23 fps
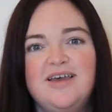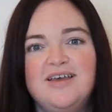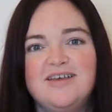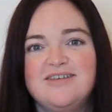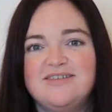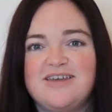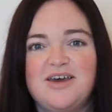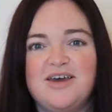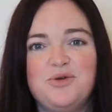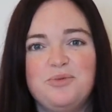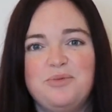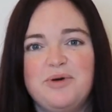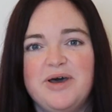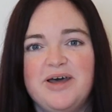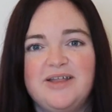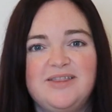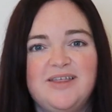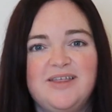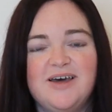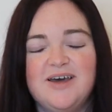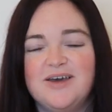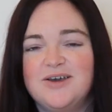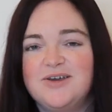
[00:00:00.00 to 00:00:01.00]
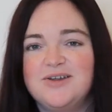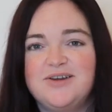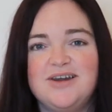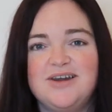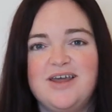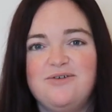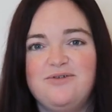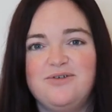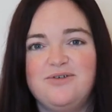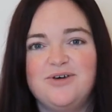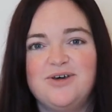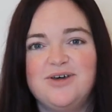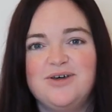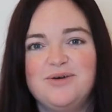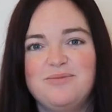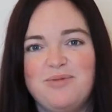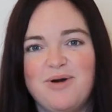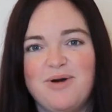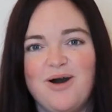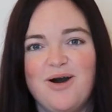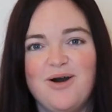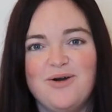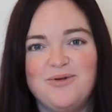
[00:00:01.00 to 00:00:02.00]
saddle pad that I could never
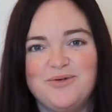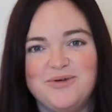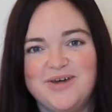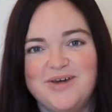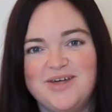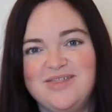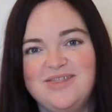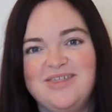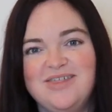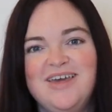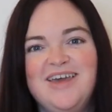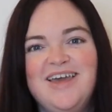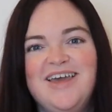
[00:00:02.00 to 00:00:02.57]
part with.